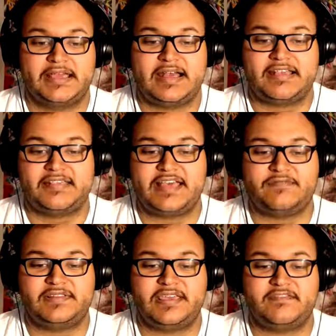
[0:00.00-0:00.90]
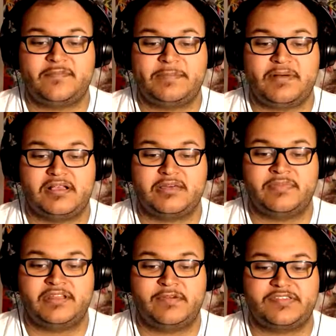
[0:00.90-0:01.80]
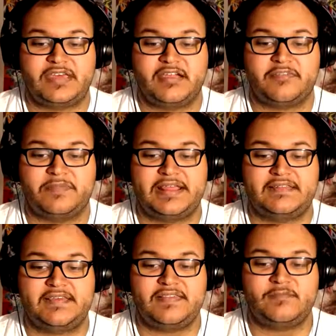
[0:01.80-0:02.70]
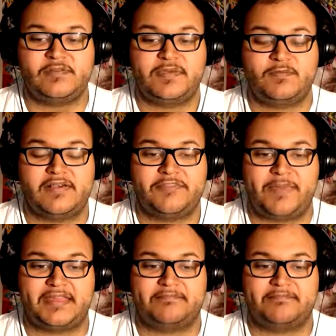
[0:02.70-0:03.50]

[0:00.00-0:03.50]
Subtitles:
I sighed relieved. My pocket money was scarce, but at least it would be well spent.